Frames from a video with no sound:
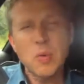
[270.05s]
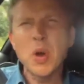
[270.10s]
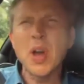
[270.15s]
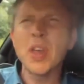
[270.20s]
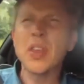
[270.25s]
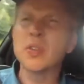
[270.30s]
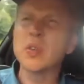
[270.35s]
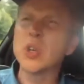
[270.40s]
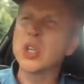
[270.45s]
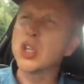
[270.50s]

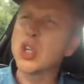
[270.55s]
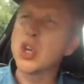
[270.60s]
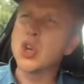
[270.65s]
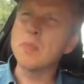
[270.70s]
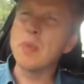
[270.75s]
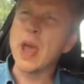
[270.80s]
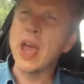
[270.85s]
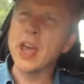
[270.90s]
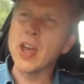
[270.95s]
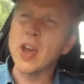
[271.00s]
whether a
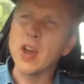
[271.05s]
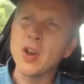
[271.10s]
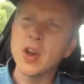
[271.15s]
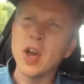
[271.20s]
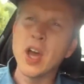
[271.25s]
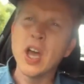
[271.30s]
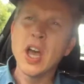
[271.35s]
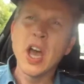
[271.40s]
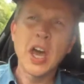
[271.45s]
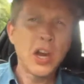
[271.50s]

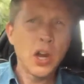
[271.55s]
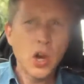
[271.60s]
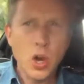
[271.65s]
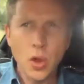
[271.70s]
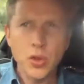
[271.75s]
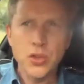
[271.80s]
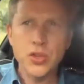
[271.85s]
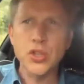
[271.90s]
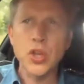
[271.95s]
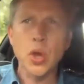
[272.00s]
Schumacher, a, an
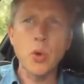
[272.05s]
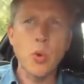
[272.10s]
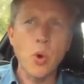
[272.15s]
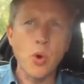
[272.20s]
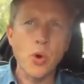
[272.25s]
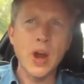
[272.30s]
Alonso,